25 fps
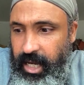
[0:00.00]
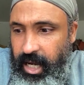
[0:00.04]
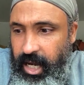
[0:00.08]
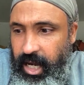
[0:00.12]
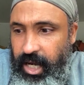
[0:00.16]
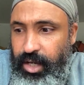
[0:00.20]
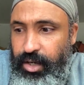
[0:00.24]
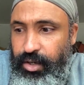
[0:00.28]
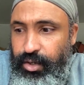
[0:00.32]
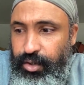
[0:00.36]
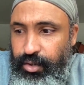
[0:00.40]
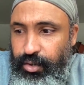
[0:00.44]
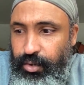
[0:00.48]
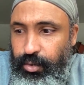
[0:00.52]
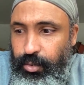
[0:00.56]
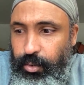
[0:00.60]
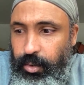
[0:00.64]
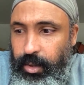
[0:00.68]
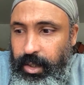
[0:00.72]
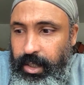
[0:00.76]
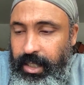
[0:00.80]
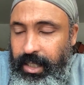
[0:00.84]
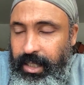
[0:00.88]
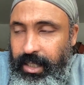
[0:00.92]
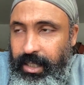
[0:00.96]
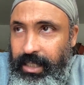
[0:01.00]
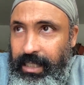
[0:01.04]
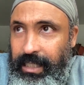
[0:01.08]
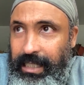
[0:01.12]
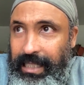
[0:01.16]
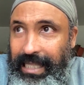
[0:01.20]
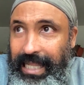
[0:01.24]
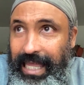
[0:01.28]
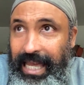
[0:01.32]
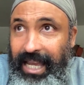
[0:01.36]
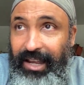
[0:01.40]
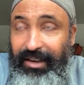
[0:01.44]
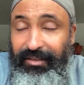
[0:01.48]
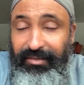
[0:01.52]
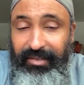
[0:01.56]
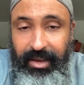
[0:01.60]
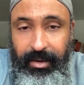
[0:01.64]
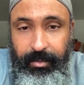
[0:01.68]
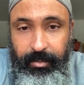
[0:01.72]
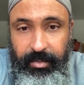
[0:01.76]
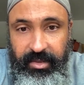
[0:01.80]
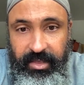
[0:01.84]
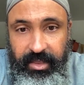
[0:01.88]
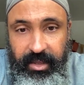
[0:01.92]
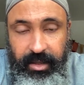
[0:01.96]
undue lack of
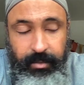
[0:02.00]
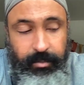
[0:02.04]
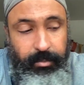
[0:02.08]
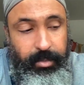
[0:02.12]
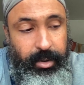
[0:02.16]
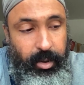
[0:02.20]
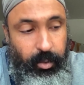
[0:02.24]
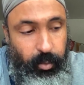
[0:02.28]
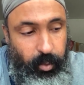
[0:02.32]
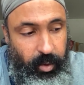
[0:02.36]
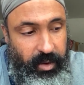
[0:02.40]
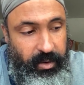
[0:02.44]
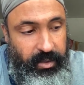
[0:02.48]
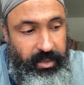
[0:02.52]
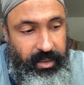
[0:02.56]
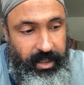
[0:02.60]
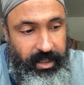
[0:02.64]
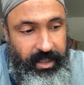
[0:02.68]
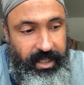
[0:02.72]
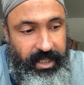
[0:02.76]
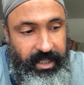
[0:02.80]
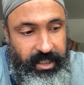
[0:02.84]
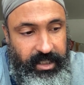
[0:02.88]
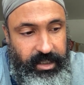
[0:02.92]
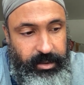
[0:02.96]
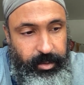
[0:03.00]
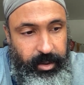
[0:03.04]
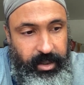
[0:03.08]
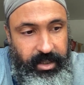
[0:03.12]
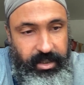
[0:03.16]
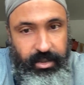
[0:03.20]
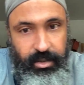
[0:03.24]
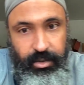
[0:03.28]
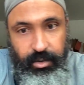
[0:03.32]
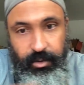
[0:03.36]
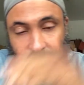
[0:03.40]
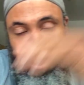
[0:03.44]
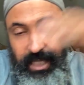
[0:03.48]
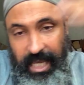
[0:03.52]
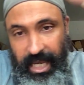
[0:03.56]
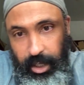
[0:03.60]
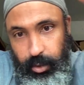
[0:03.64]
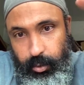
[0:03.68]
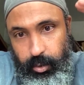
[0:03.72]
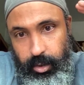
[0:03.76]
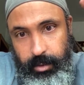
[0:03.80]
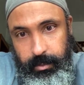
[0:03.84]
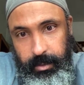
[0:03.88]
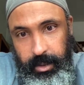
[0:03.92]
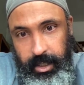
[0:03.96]
empathy, but one thing that explains it. So it's
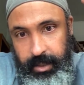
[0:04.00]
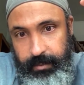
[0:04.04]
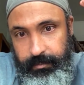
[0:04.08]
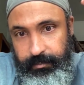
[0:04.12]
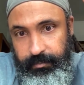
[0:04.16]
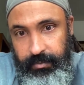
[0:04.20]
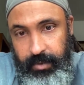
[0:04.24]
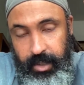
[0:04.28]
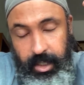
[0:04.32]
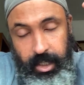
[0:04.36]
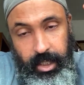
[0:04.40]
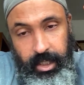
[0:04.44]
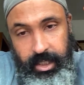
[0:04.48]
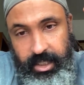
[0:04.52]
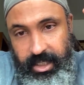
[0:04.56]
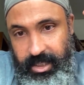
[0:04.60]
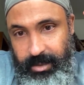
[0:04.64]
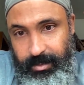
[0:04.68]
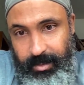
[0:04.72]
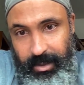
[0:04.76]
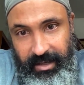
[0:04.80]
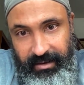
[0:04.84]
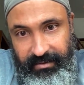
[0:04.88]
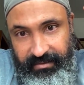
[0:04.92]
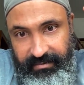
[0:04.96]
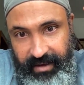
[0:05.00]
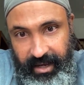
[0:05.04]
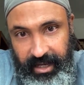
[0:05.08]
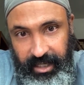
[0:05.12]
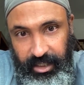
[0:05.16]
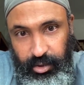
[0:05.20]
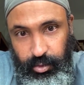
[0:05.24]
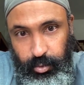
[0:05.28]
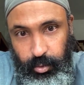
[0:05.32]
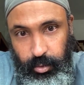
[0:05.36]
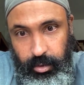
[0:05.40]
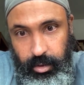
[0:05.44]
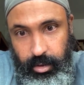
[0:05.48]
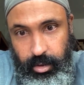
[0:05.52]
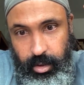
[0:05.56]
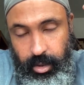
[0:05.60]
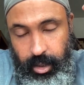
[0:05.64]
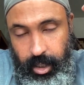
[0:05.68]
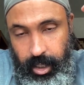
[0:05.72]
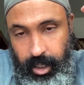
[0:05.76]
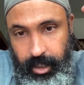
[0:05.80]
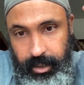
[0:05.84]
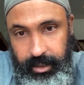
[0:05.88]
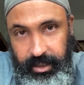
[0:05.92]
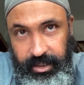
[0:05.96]
equanimity. Just being factual,
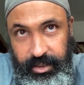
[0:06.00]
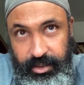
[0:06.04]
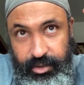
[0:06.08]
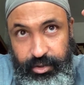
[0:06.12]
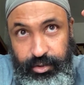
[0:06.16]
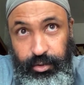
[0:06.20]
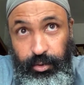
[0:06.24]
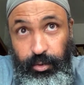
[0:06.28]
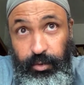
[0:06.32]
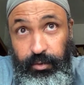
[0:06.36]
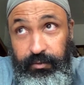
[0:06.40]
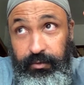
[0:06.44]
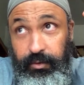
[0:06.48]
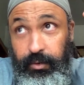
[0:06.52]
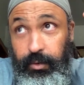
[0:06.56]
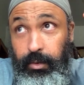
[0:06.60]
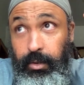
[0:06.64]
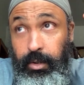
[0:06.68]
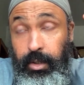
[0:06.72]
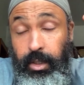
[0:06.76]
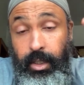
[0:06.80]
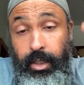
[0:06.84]
honest, truthful,